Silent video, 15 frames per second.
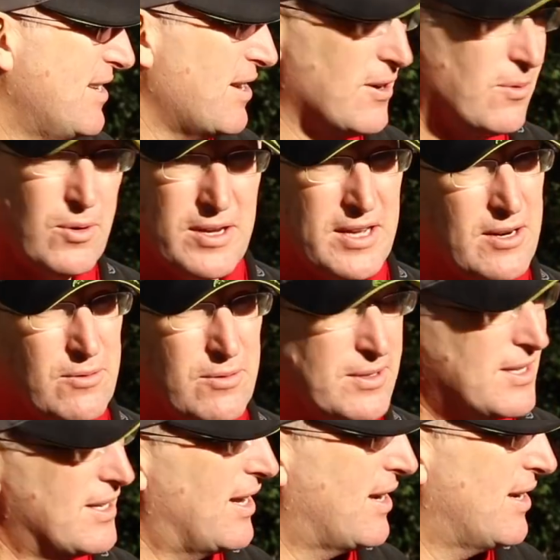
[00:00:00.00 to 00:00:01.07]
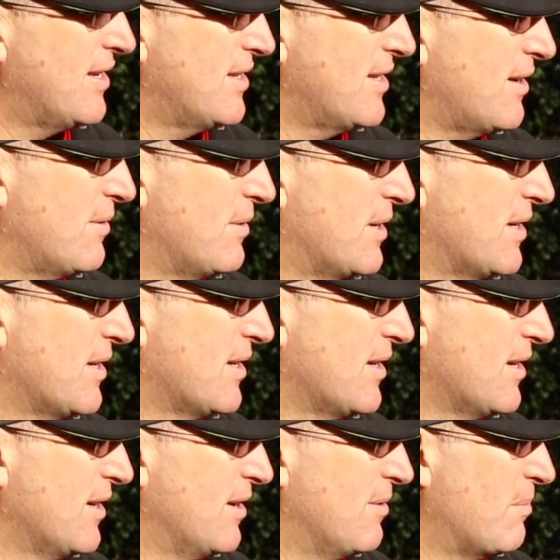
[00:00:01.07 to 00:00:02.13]
You don't know what you're going to hook today. So
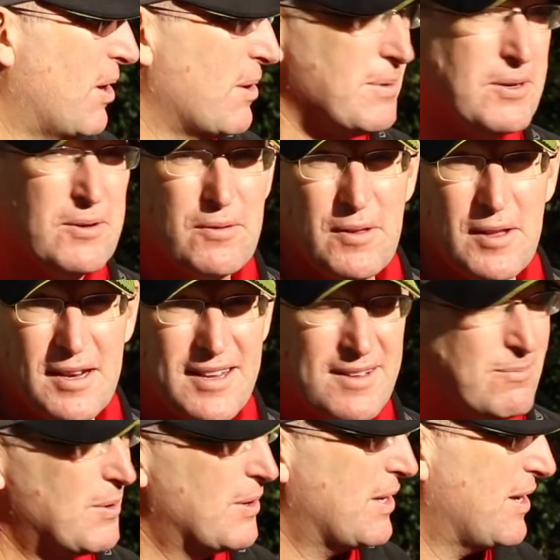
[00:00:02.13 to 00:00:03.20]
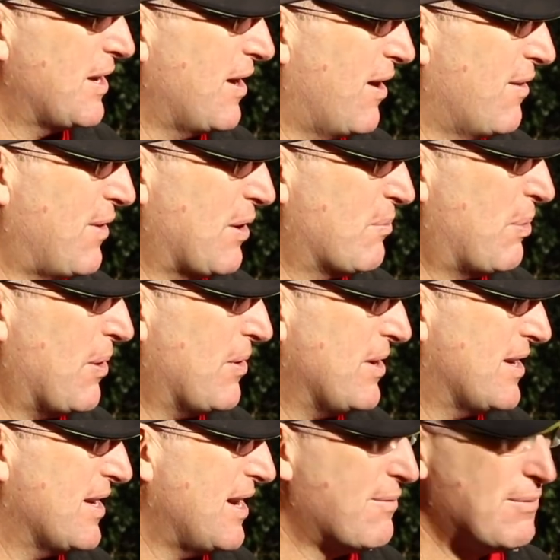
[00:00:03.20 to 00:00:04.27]
might be nothing, but I've had
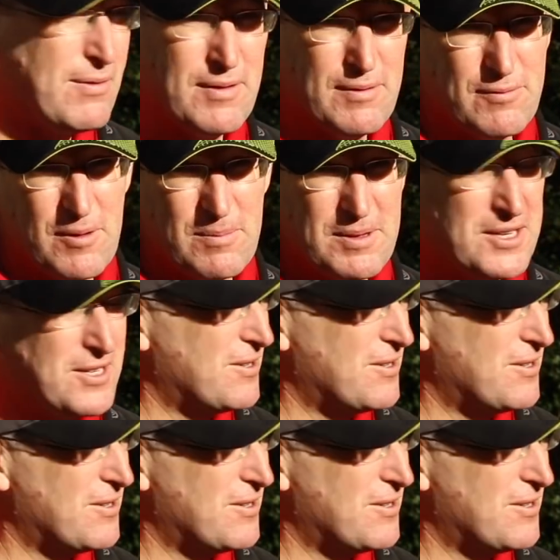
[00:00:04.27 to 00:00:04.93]
pike and everything from this